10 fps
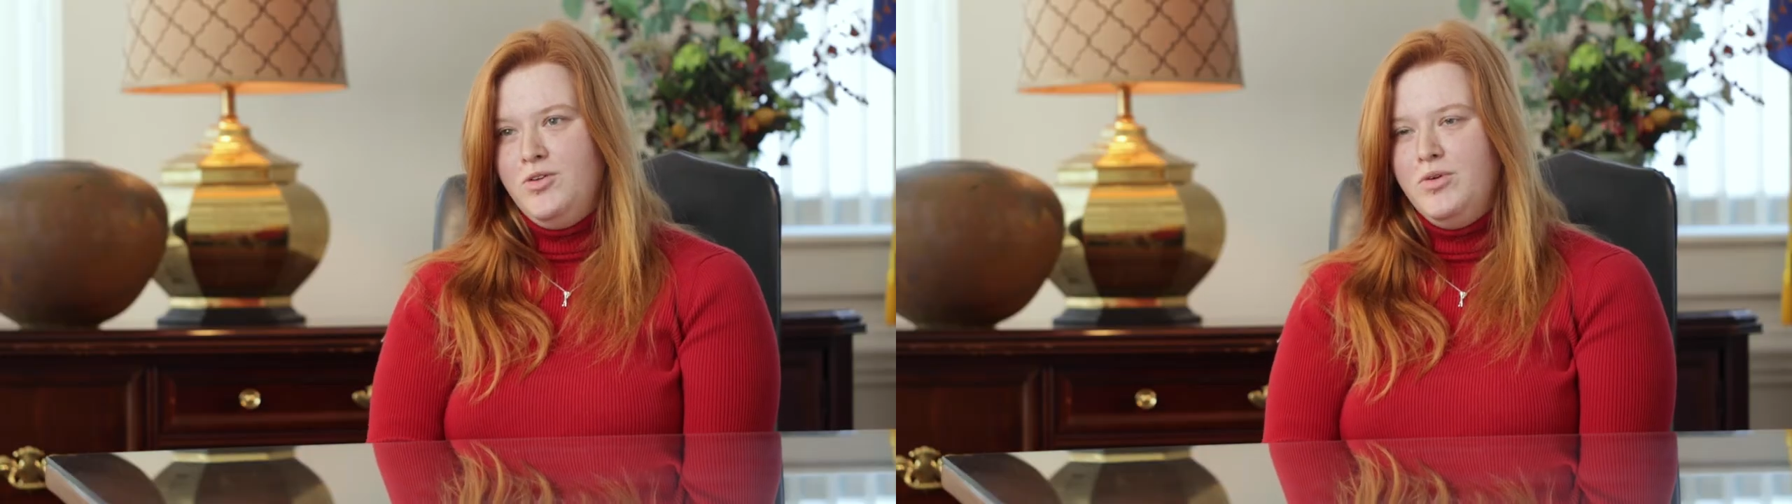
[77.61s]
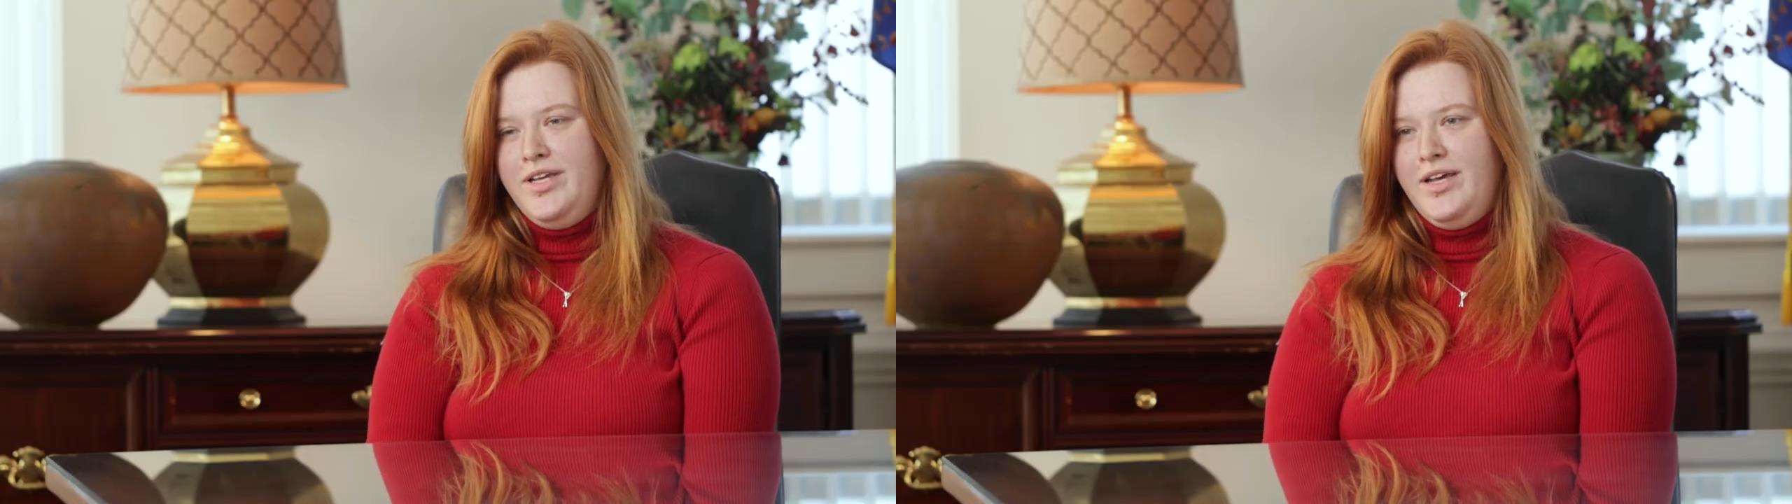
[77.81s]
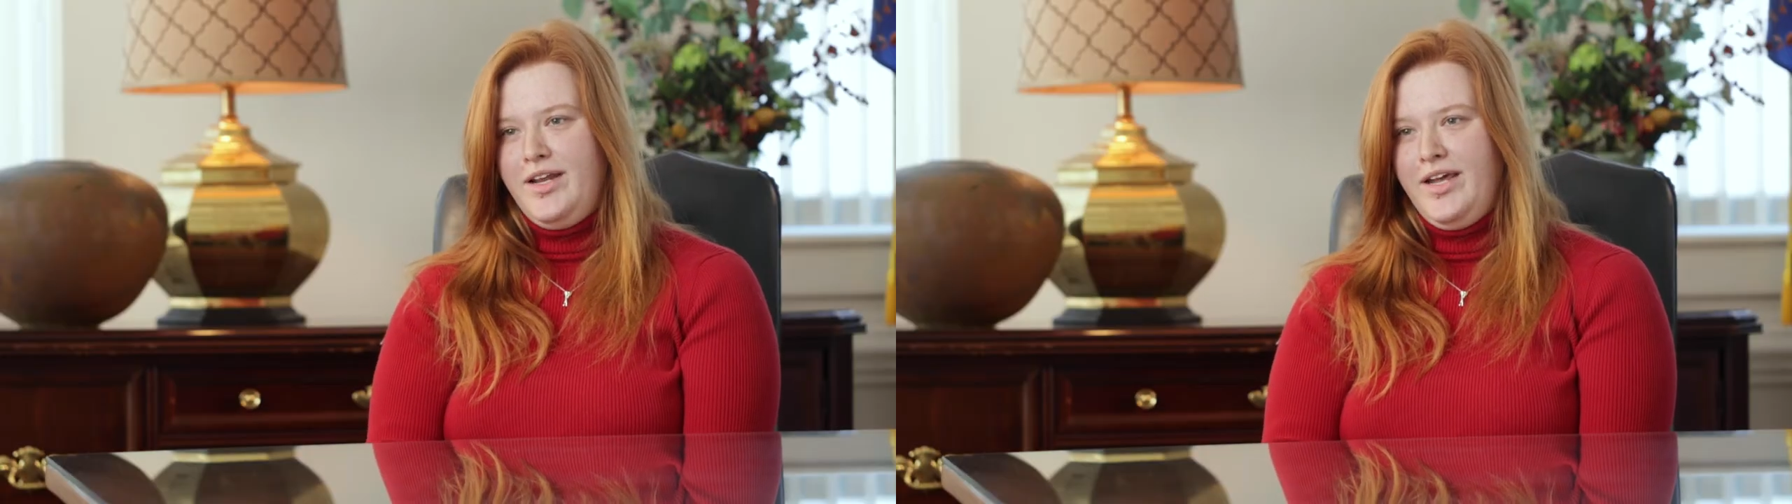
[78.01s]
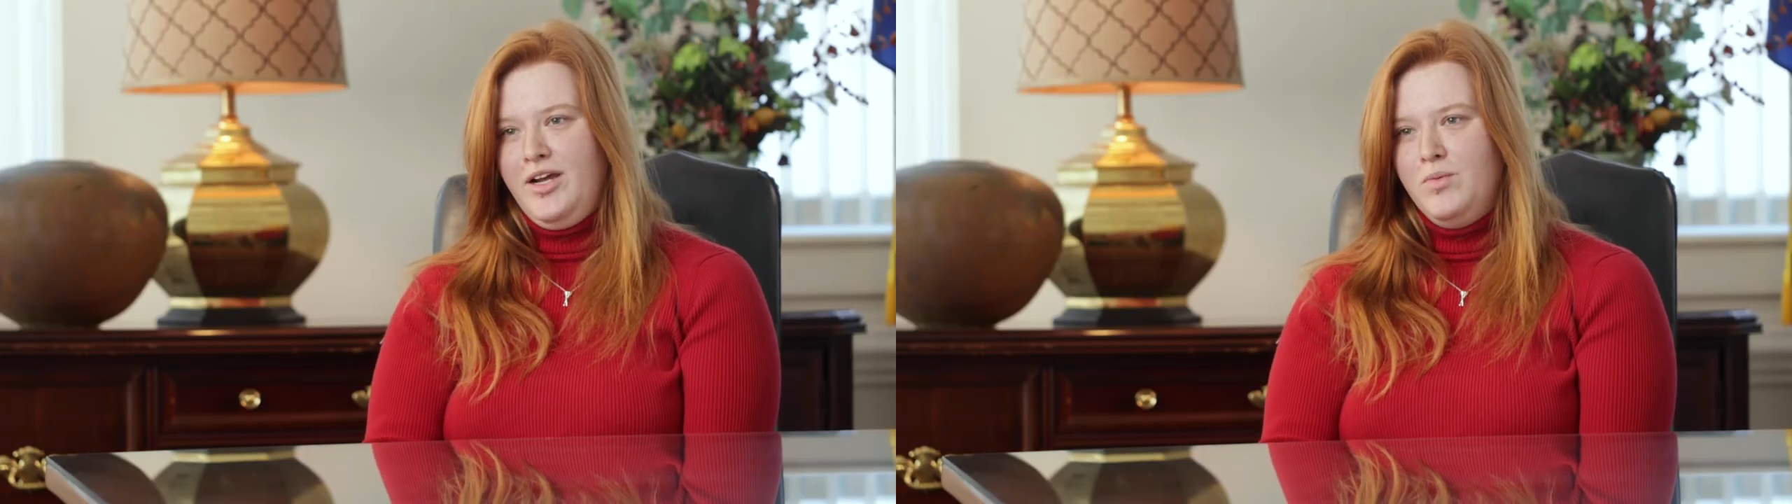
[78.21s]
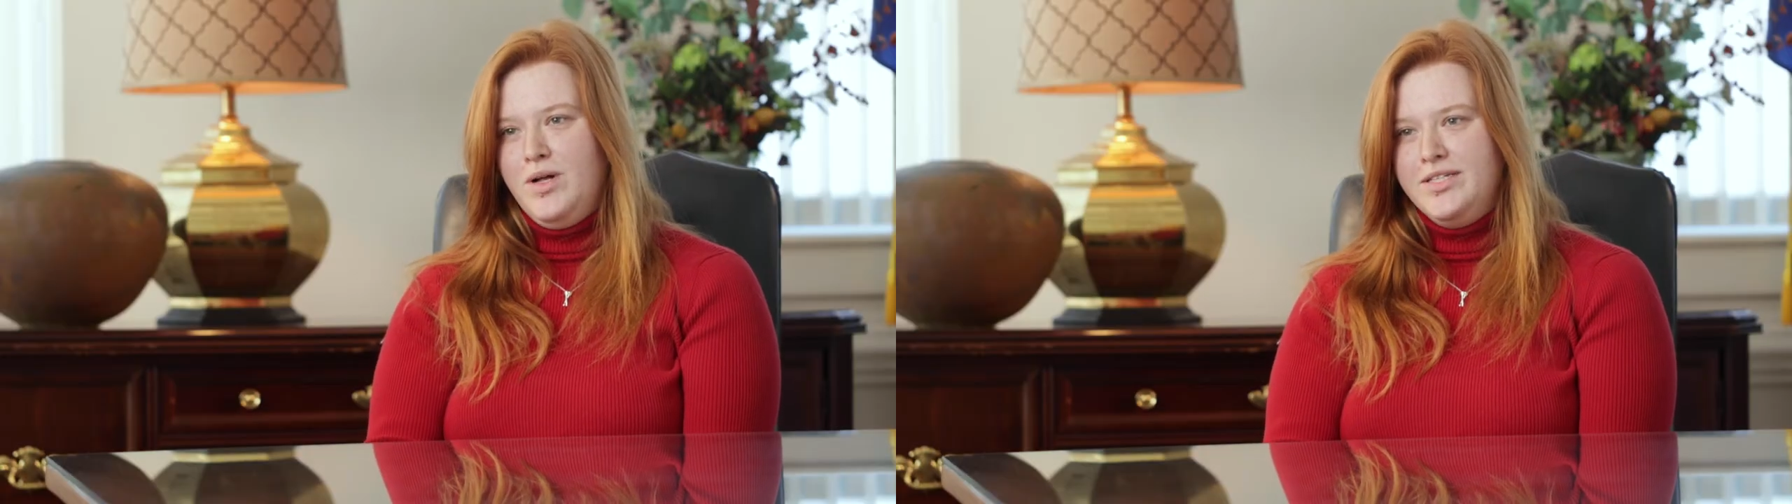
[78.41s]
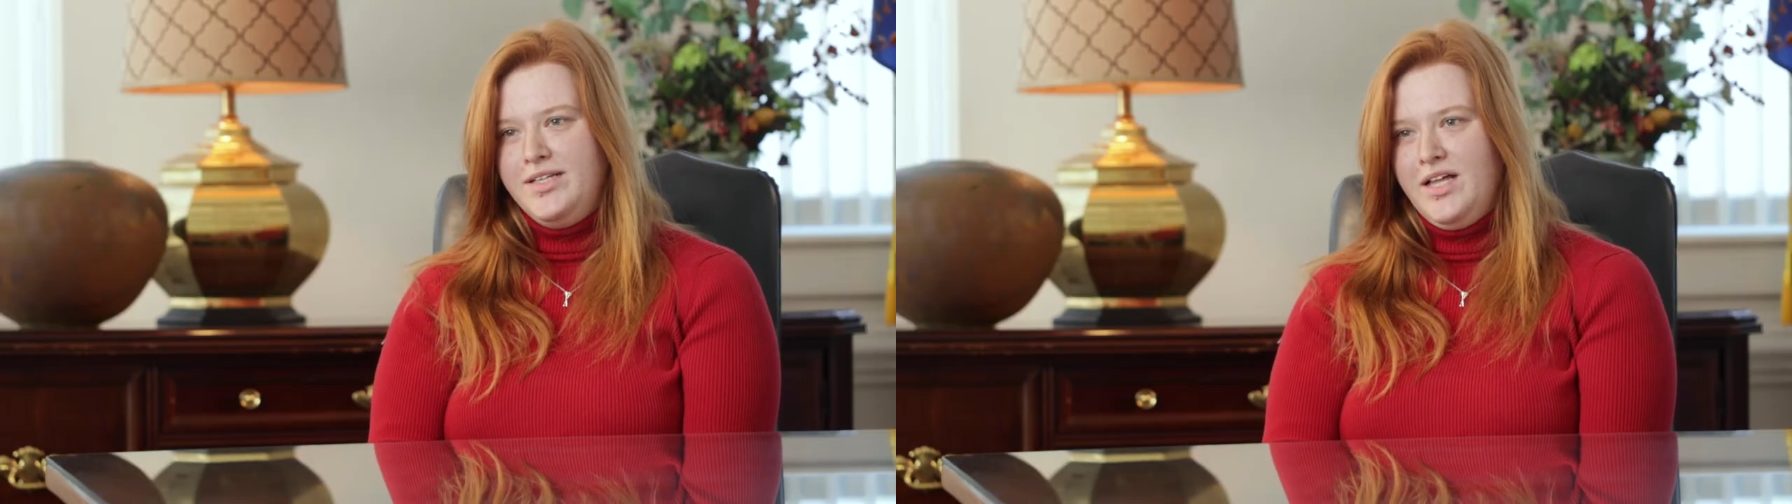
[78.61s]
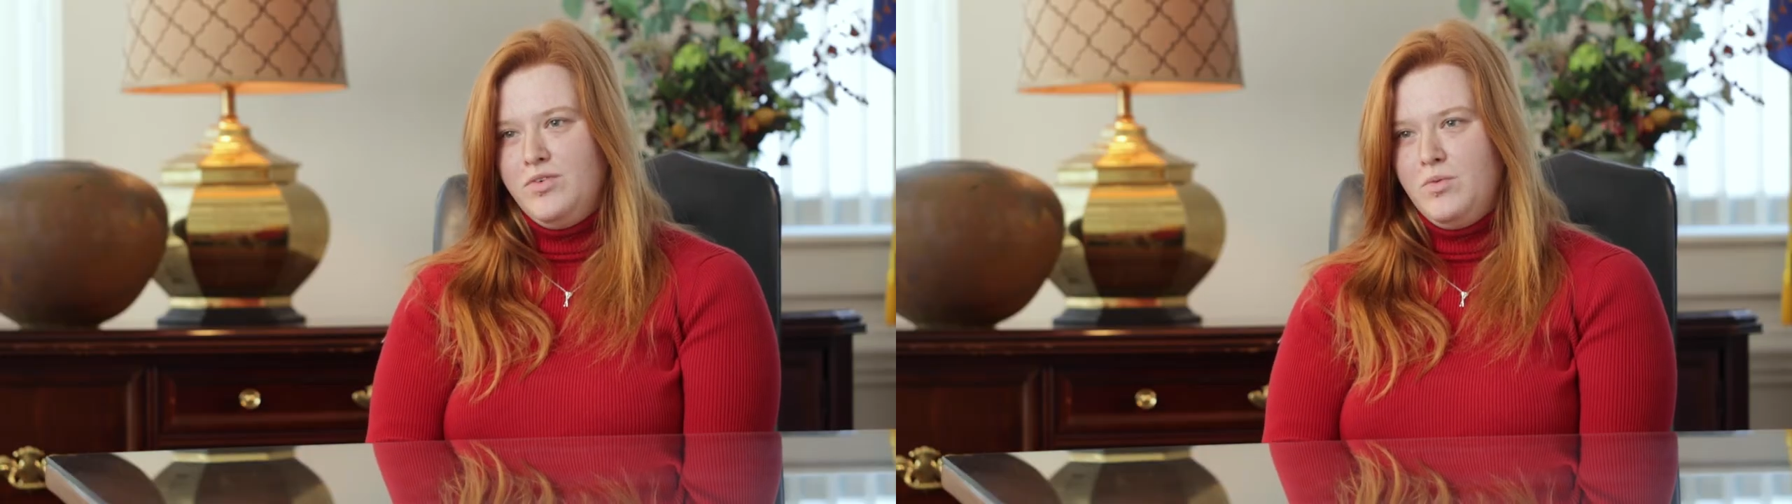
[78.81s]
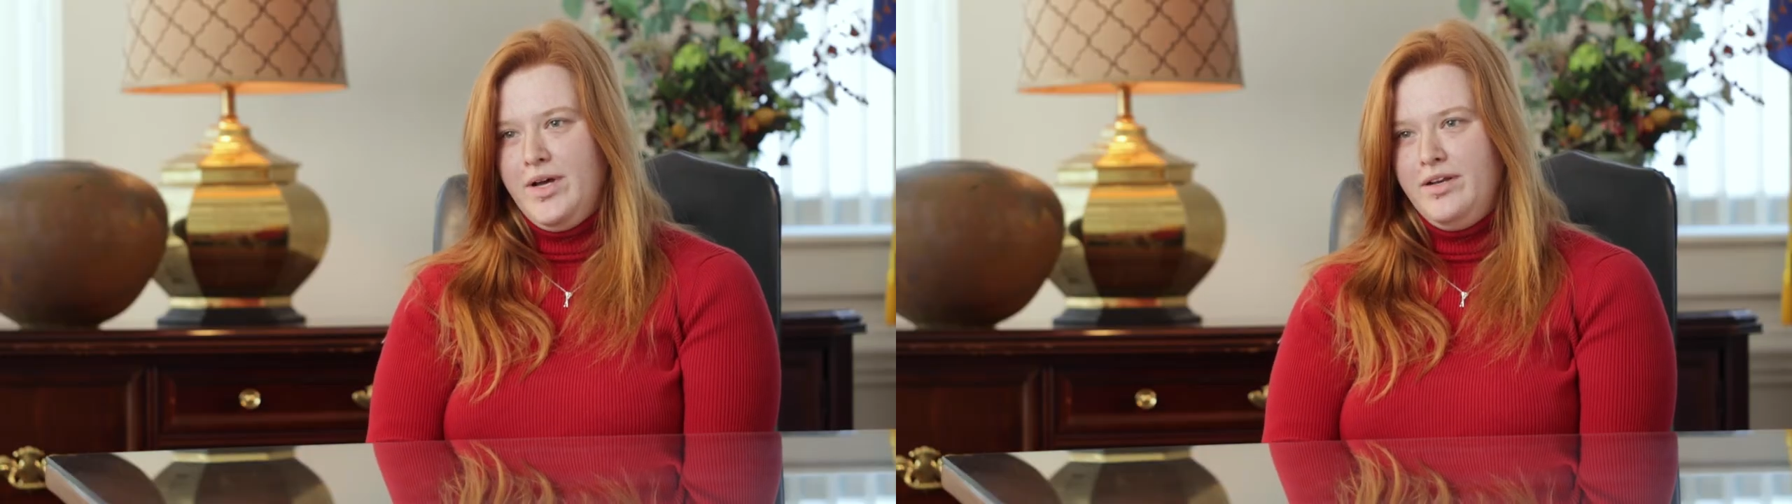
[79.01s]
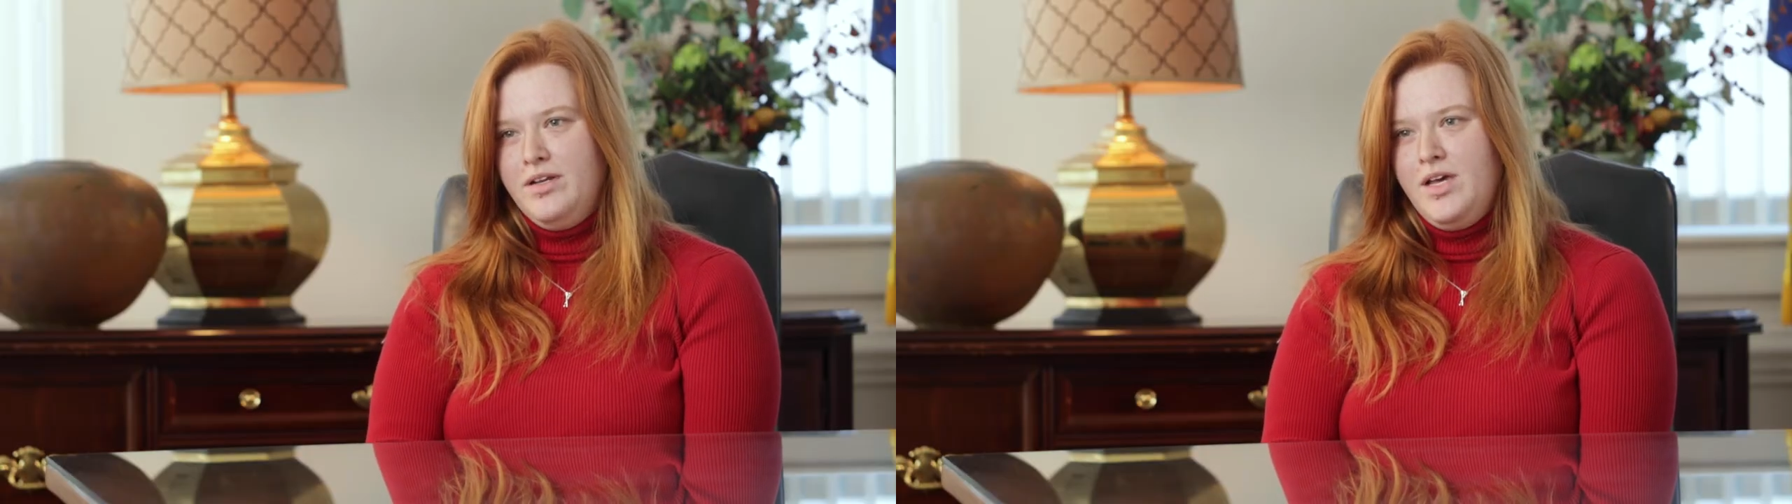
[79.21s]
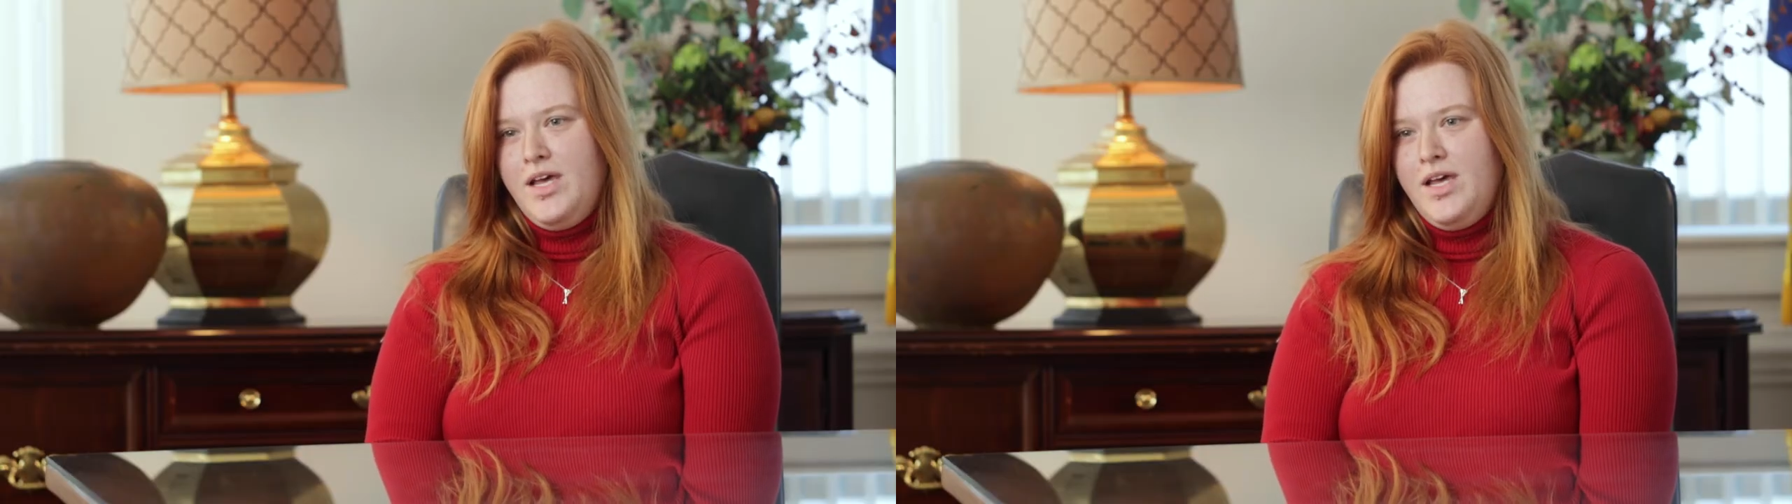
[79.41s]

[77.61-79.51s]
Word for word: You would get a welding level one,